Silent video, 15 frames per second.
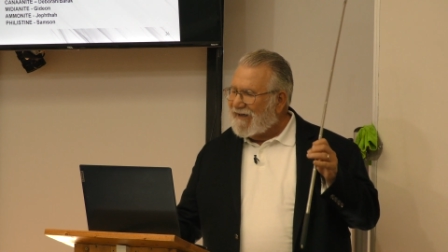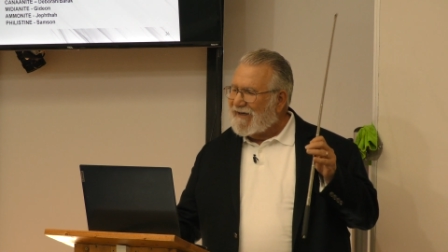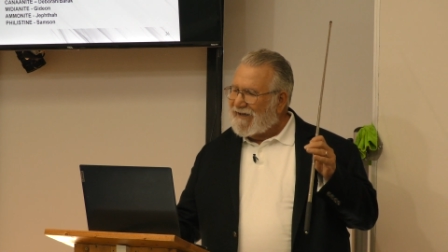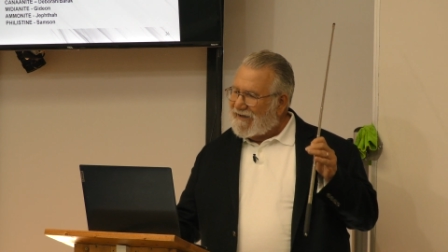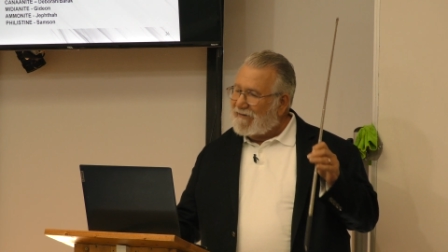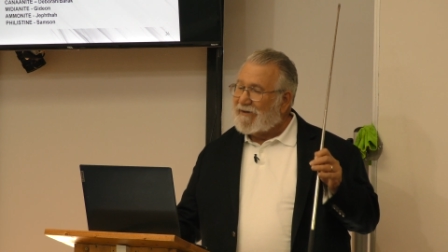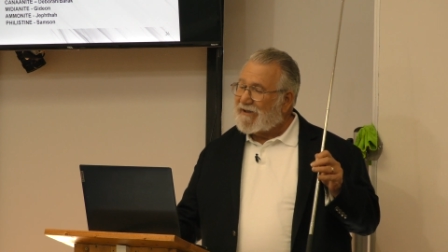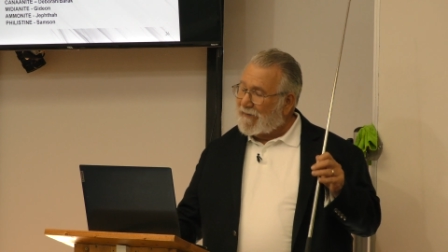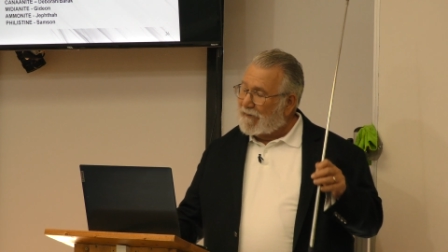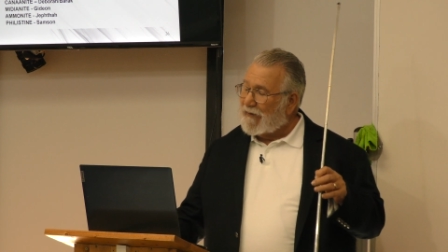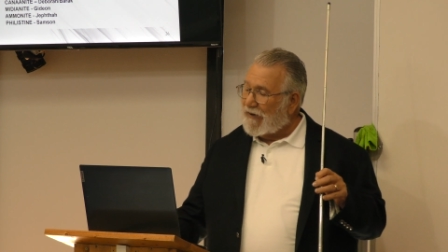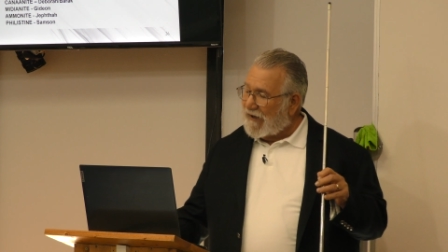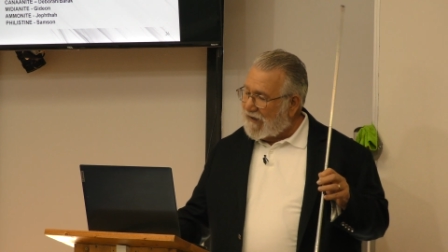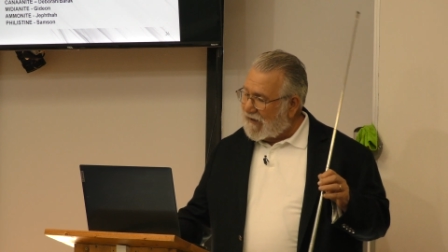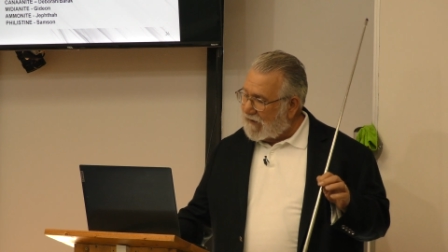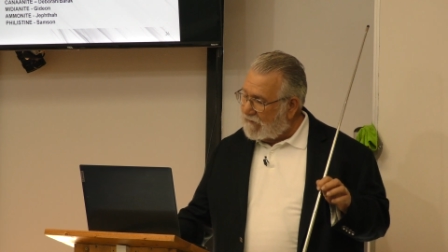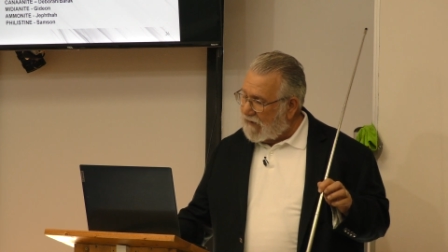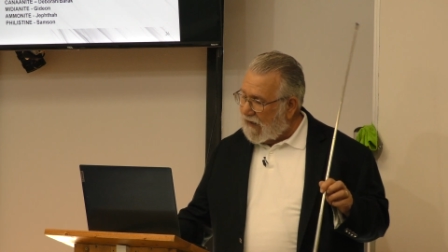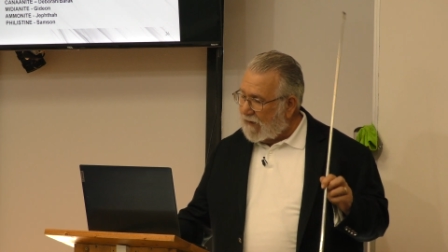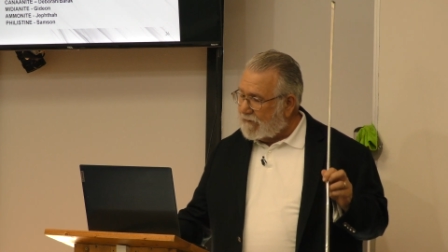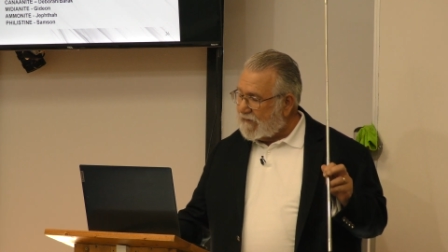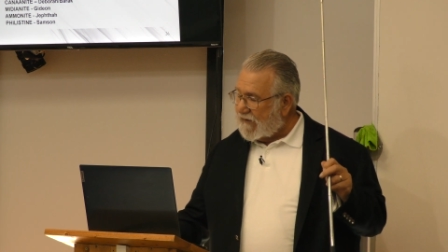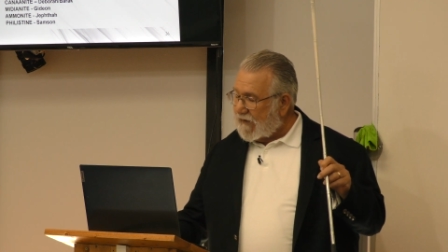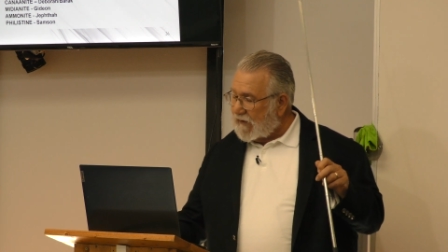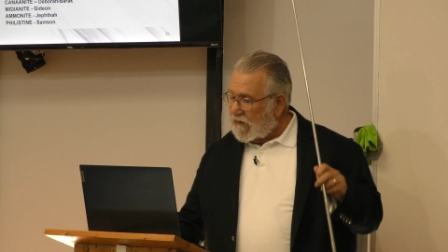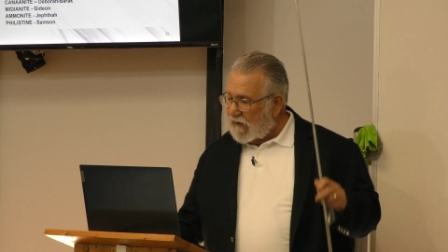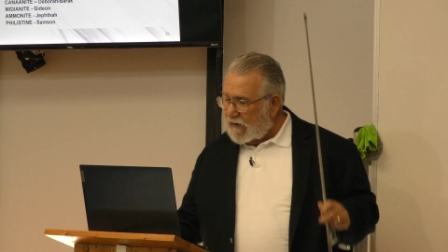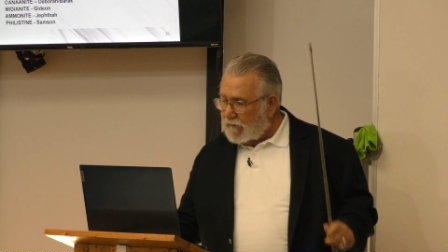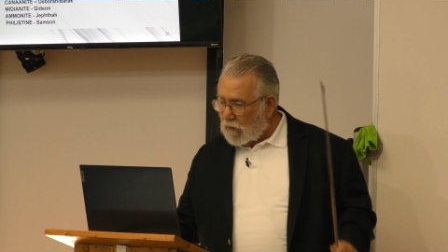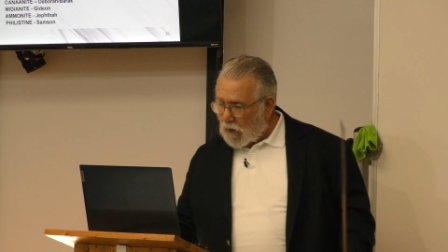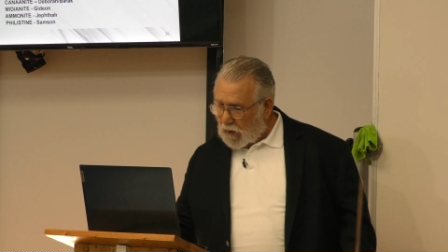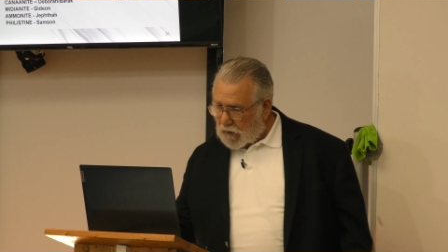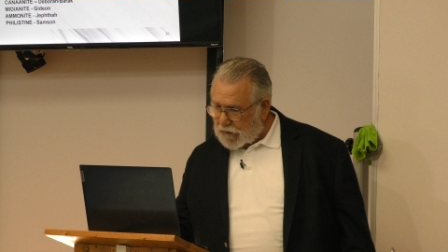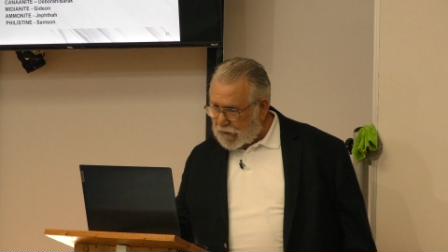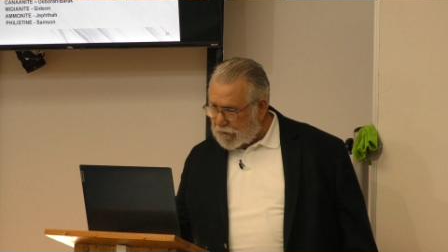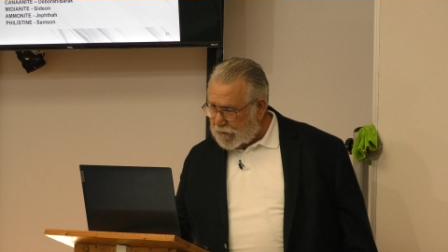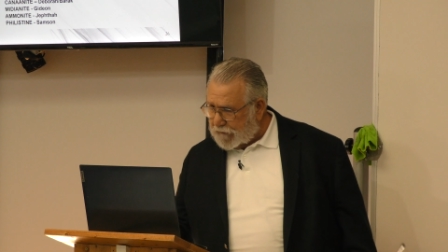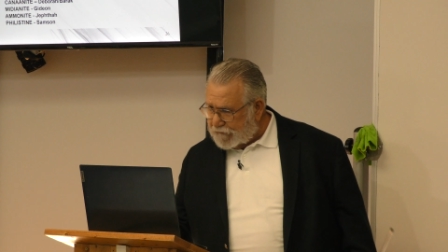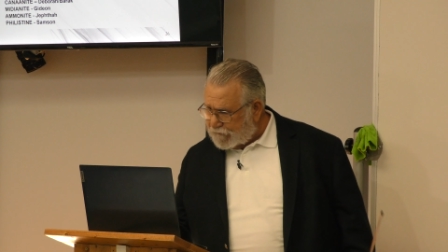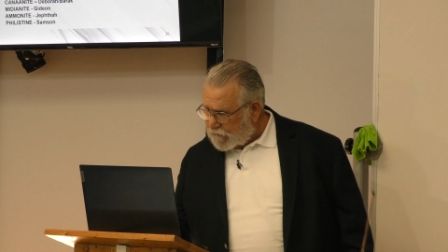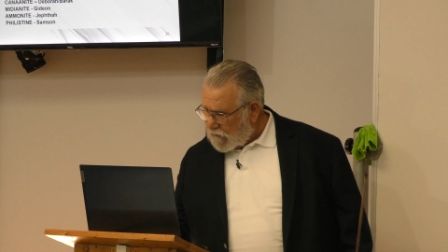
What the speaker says: He was a pretty corrupt and immoral dude.